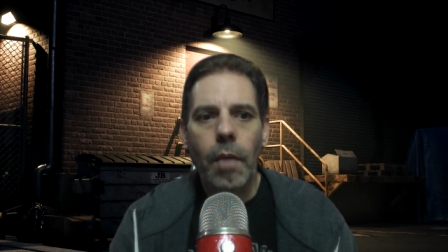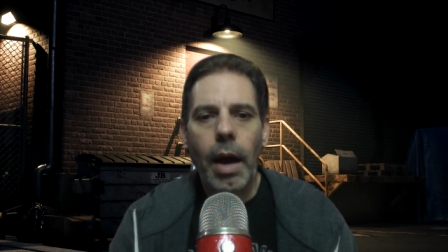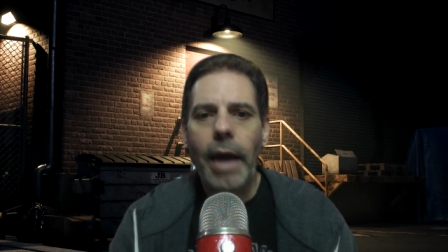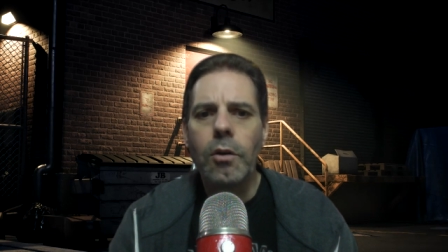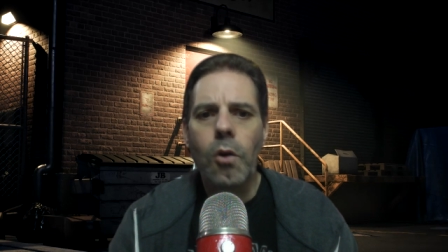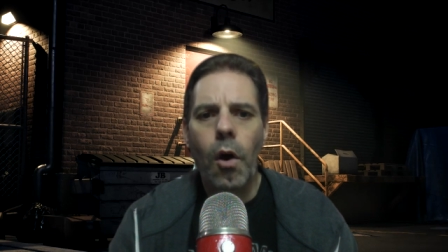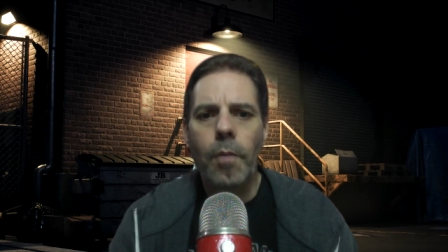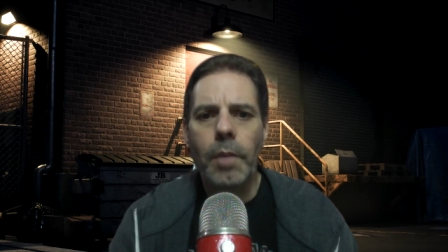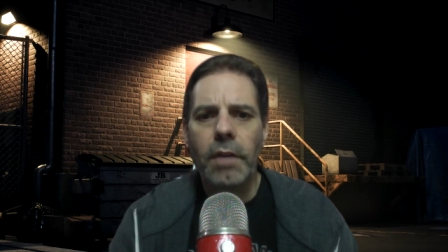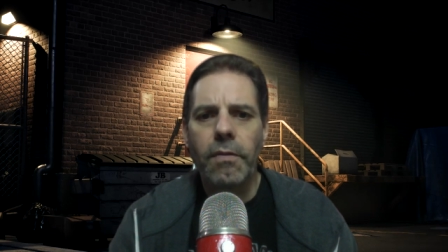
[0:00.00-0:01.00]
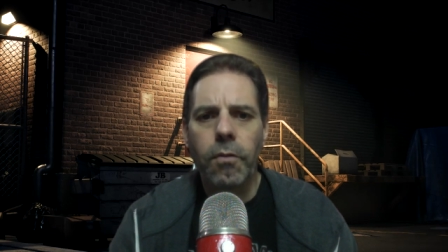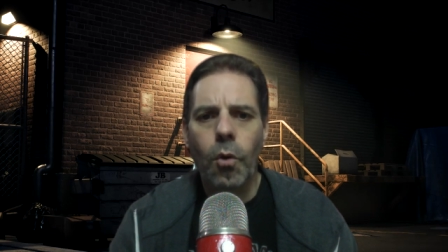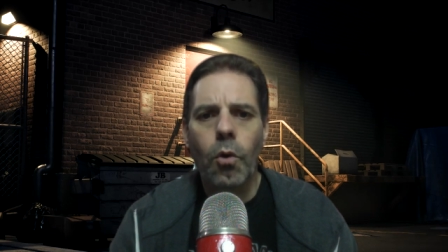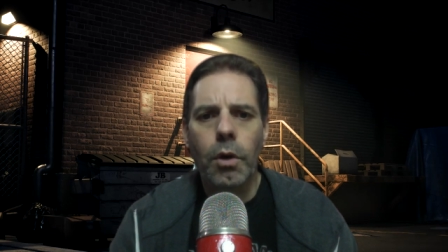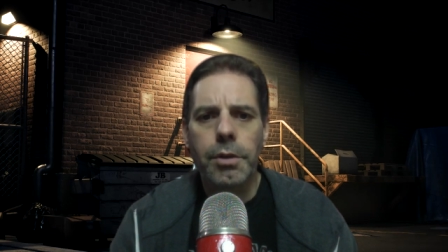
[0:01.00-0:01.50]
I don't know how many
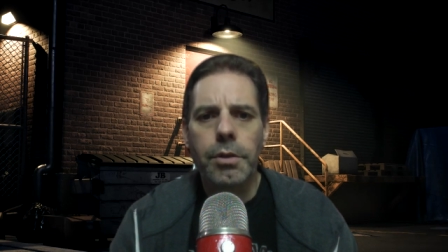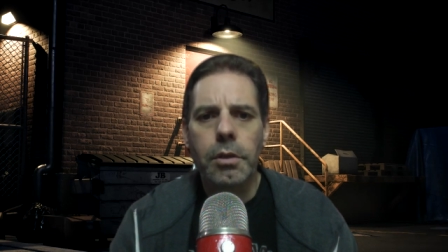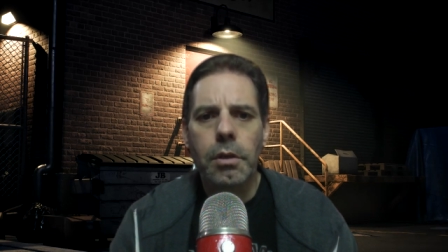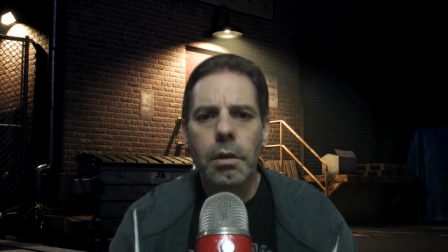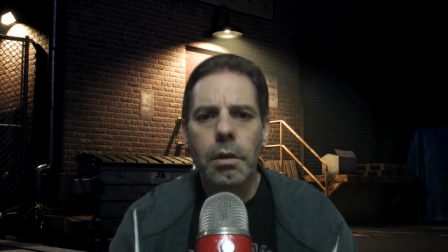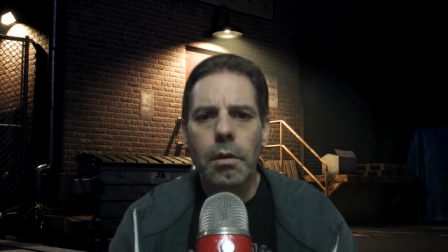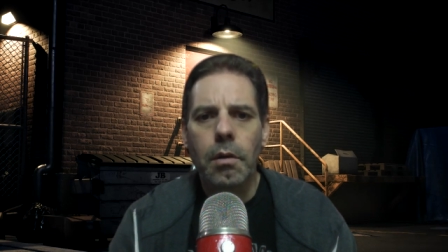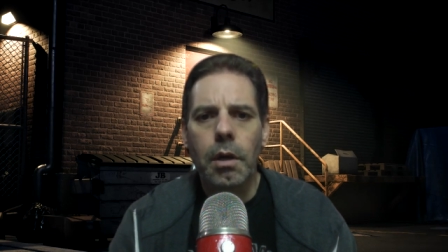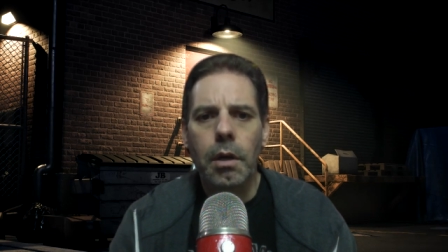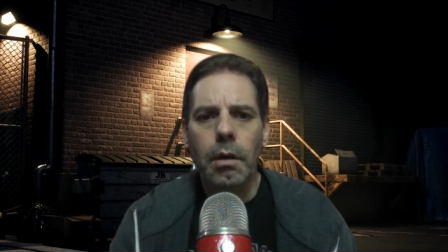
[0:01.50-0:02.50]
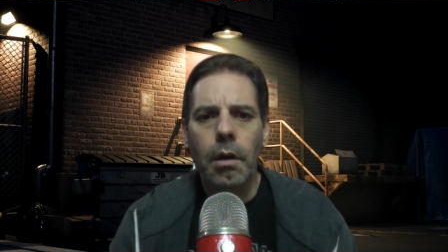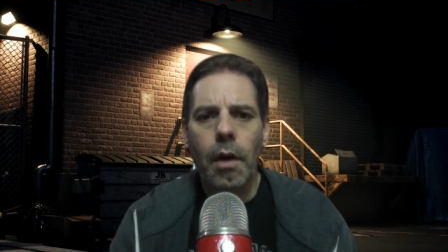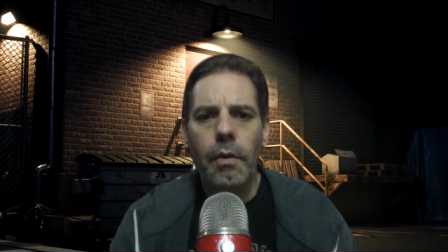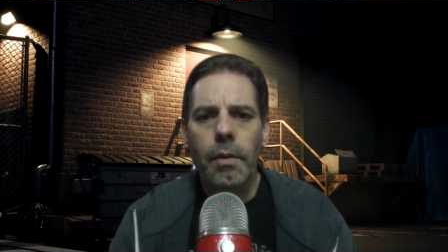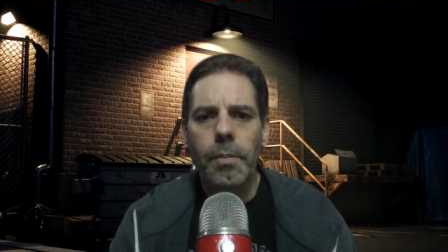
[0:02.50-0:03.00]
floors are
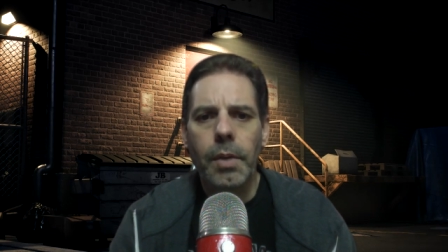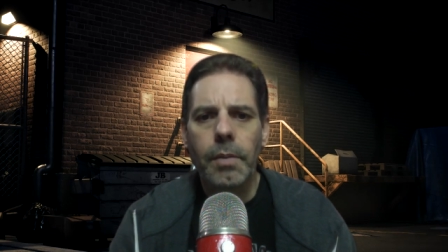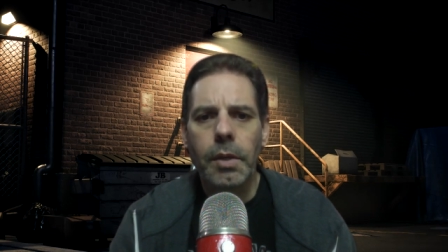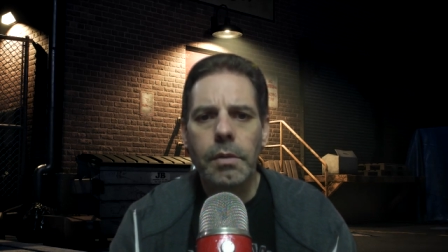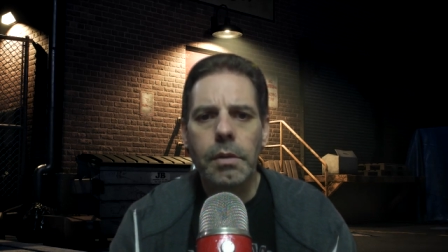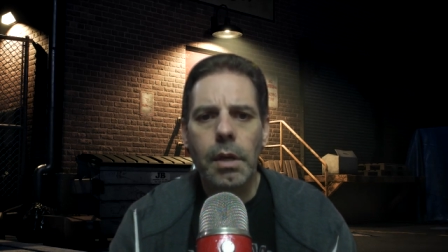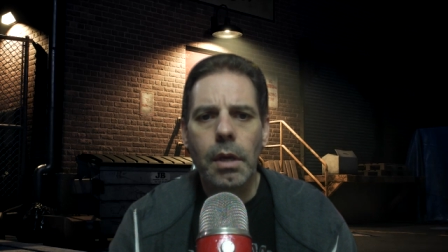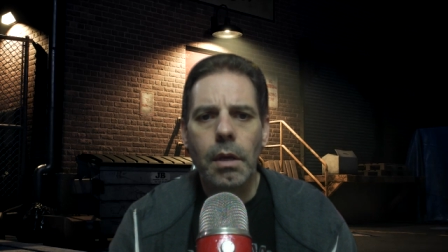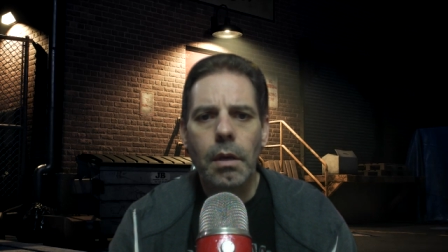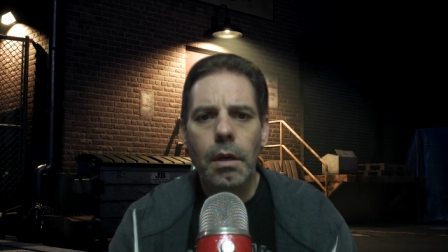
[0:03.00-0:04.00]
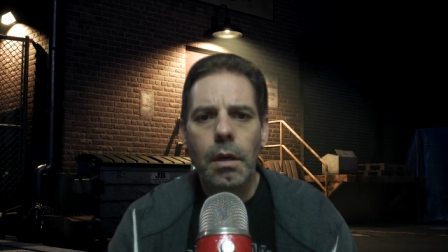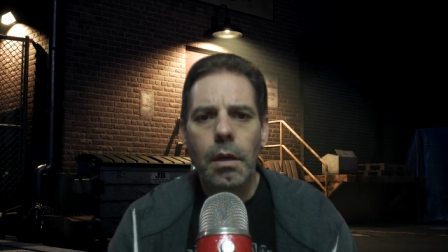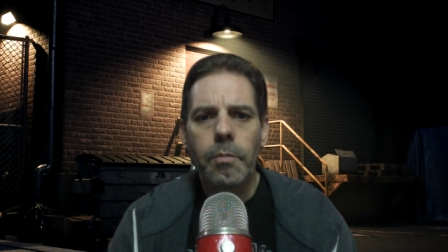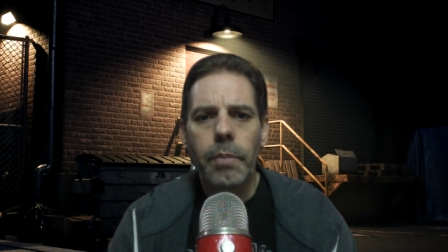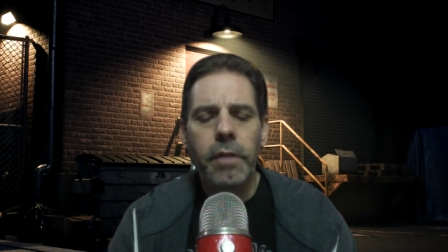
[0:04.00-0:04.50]
on the BBC,
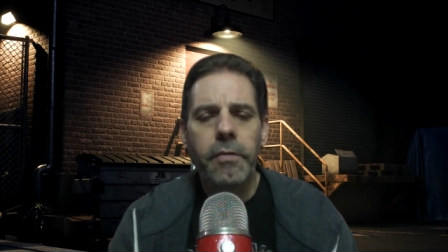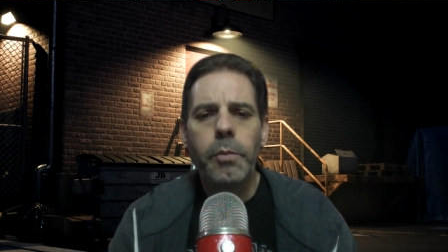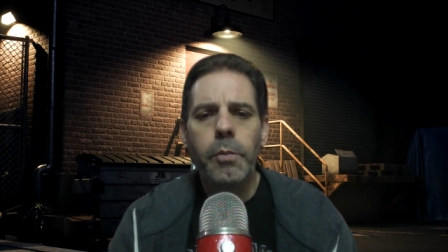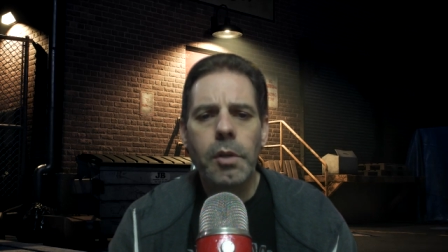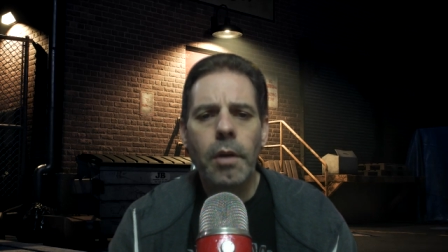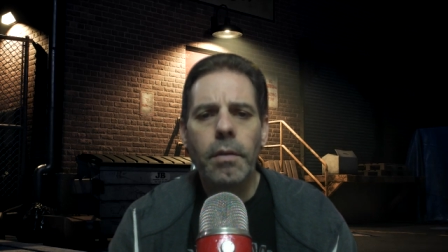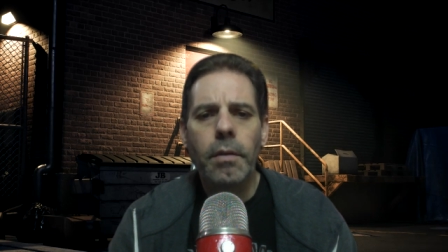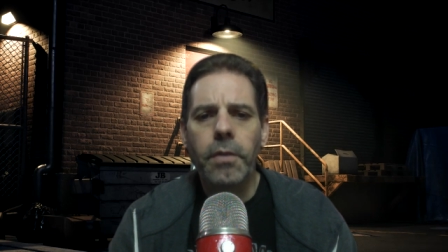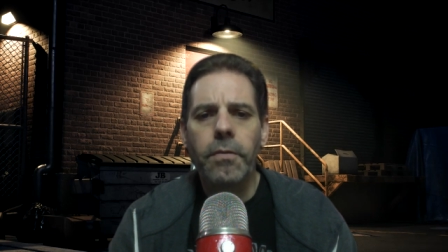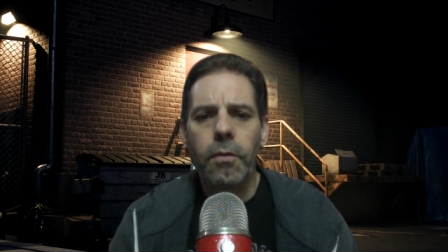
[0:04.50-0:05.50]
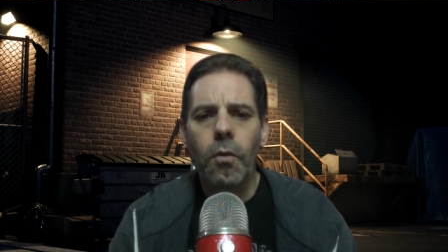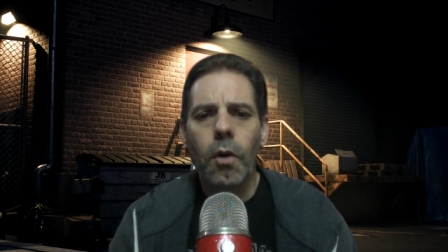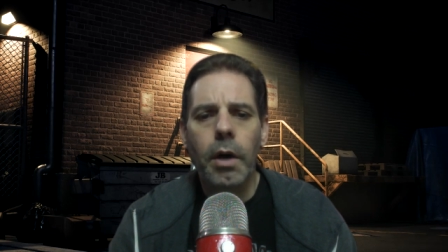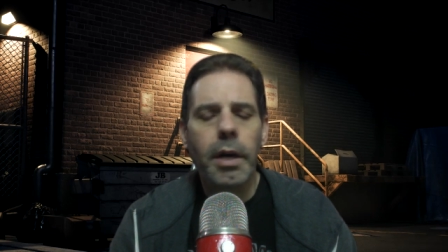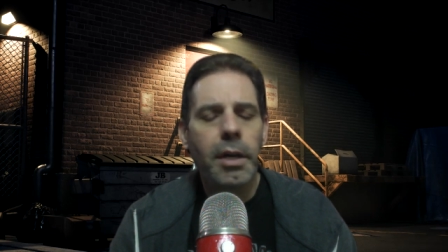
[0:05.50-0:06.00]
but if it was on the fifth
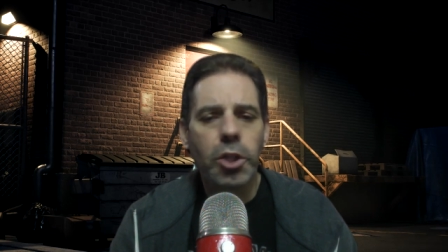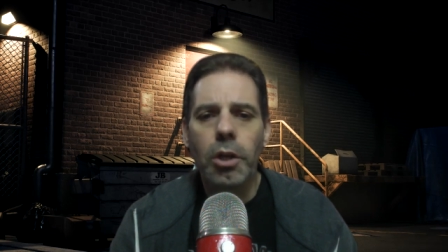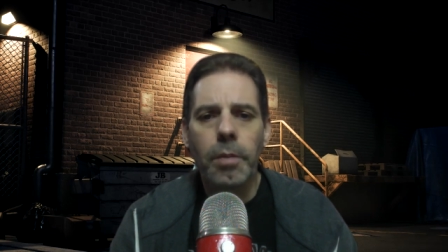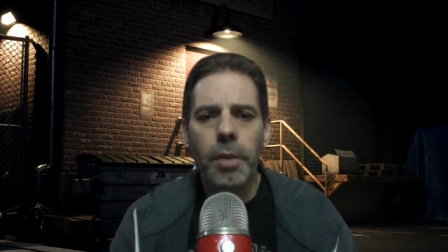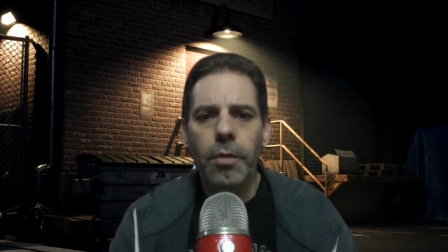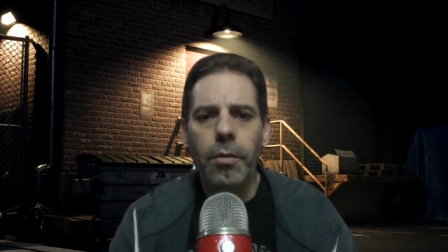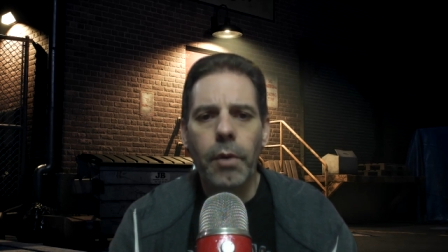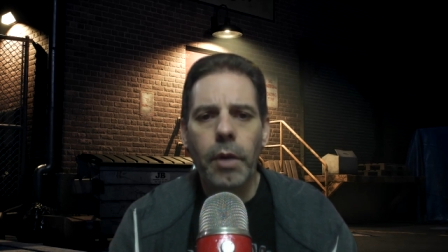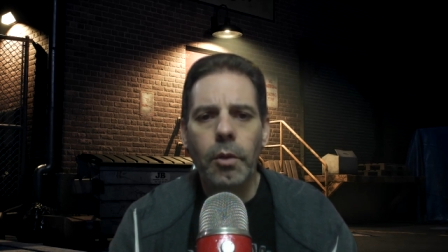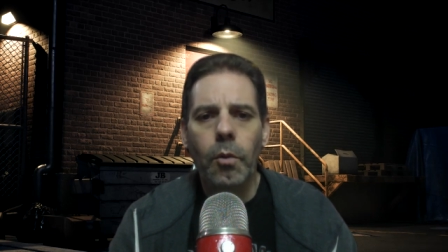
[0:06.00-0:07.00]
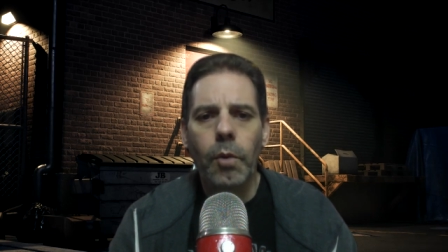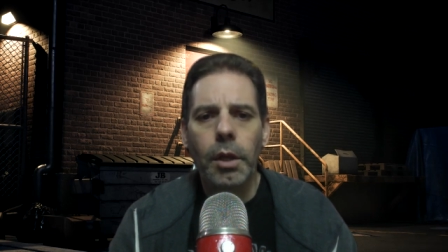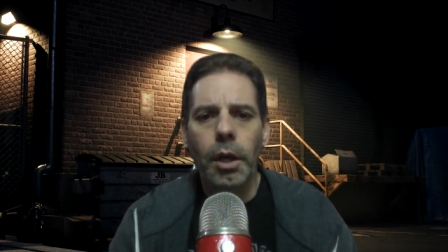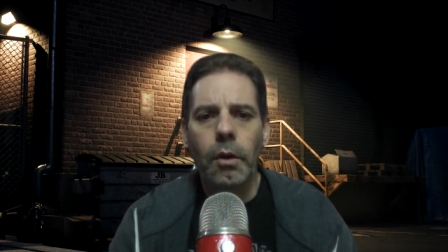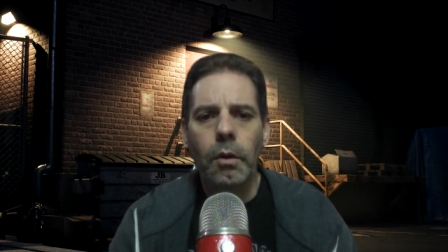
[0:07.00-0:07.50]
floor, he should have been thrown out the
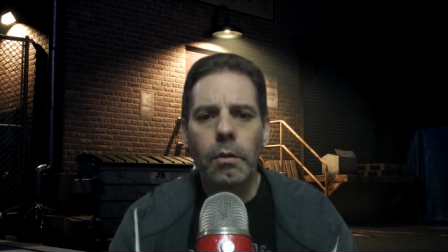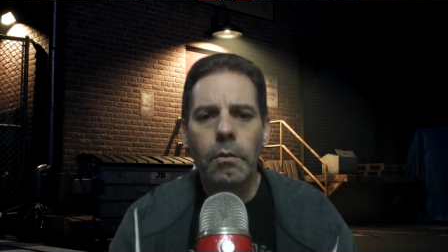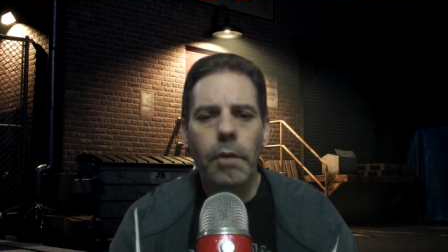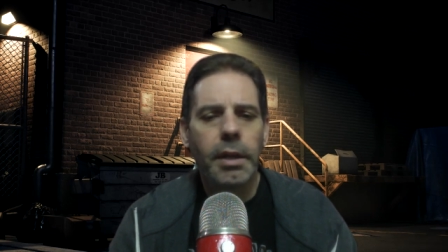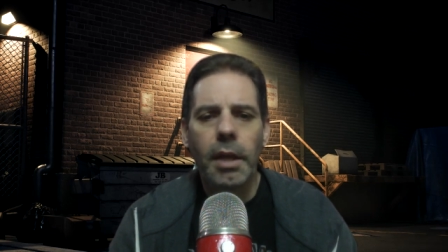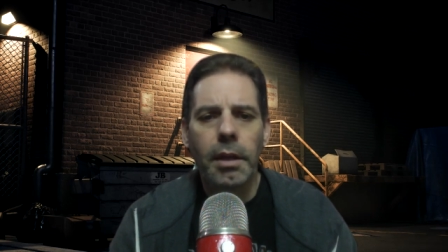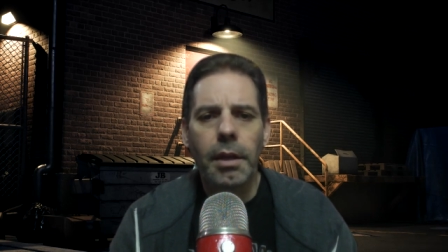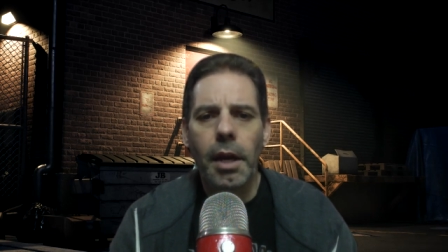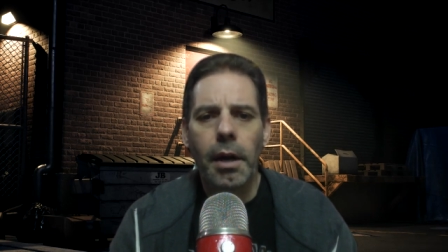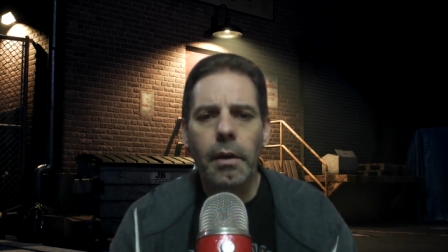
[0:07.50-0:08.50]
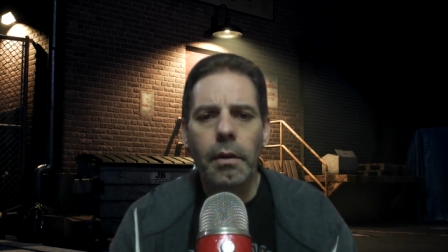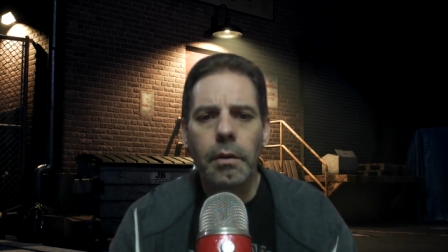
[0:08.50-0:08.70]
window right then and there.